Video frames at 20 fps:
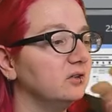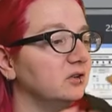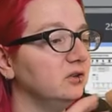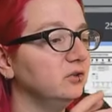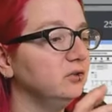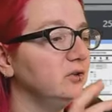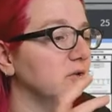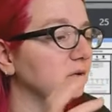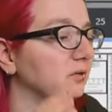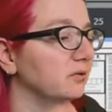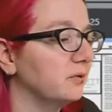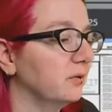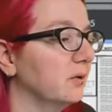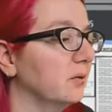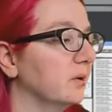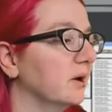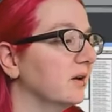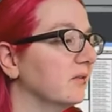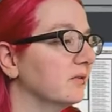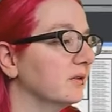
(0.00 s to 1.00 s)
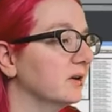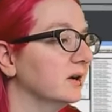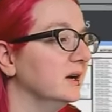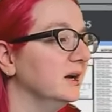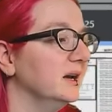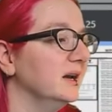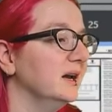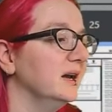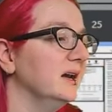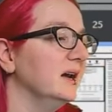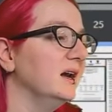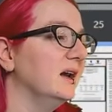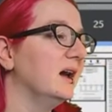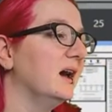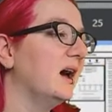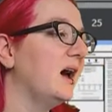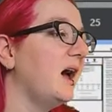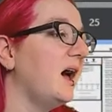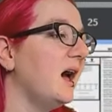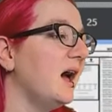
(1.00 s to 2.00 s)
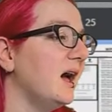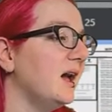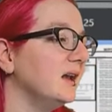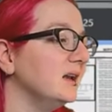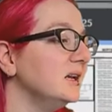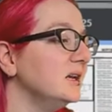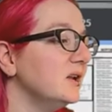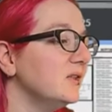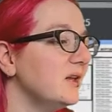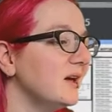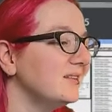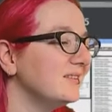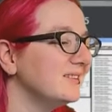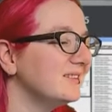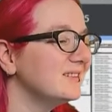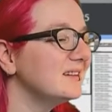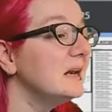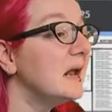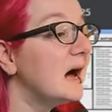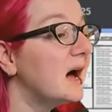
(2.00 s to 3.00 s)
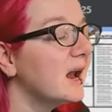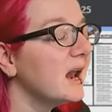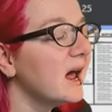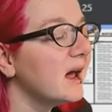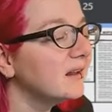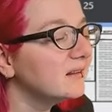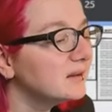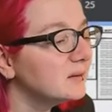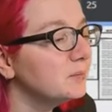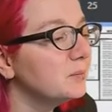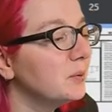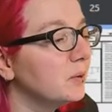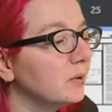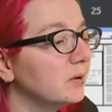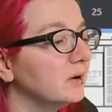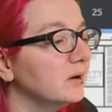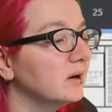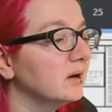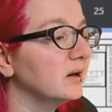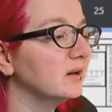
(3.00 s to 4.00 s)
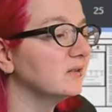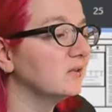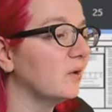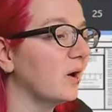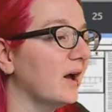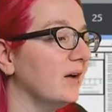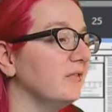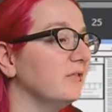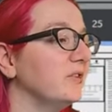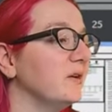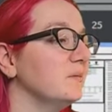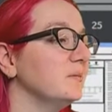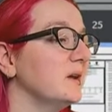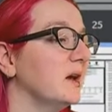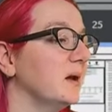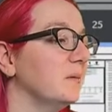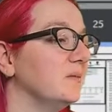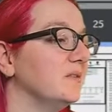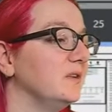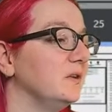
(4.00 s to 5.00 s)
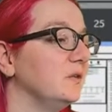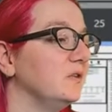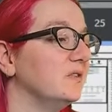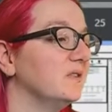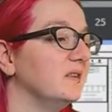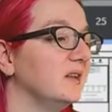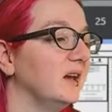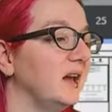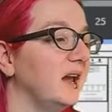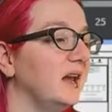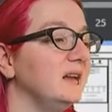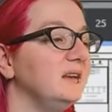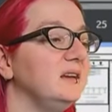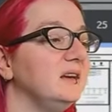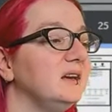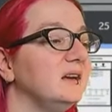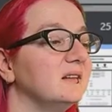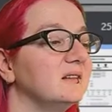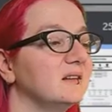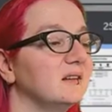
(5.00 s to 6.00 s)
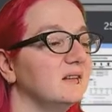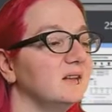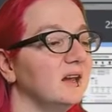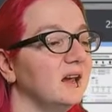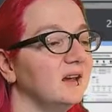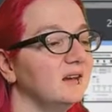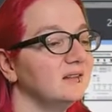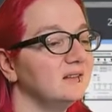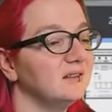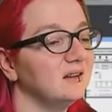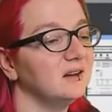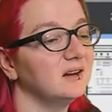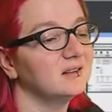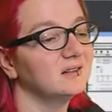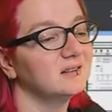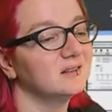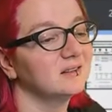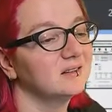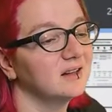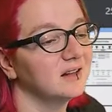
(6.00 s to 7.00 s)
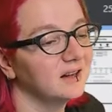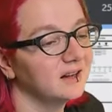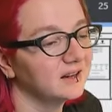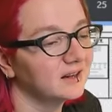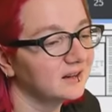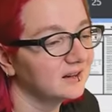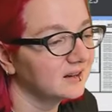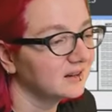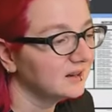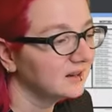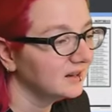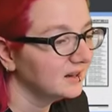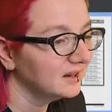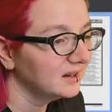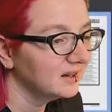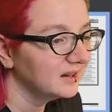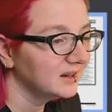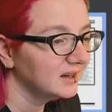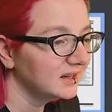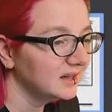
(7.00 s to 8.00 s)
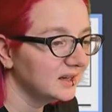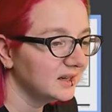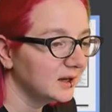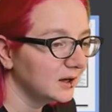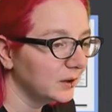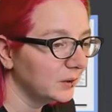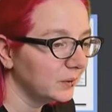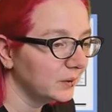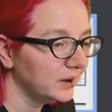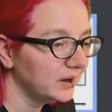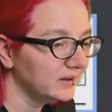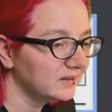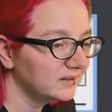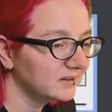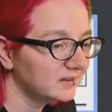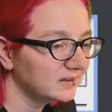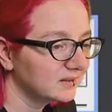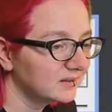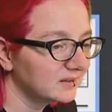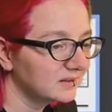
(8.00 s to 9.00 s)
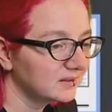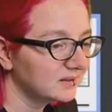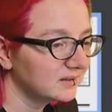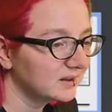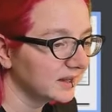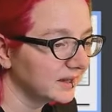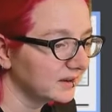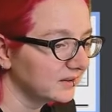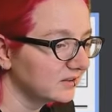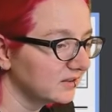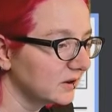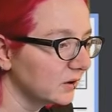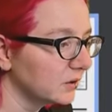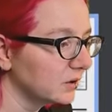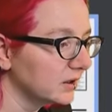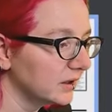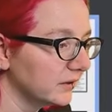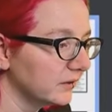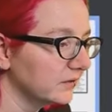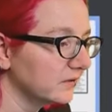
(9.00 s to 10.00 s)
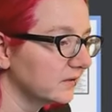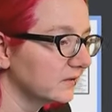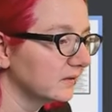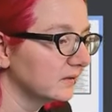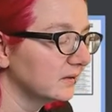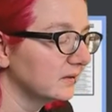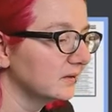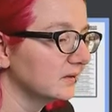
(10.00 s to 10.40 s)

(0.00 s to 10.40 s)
do you do it for, whatever. Uh, you know, that's not as important. So I've sometimes used the AD instead of the AC because it's like, you know, it's like so closely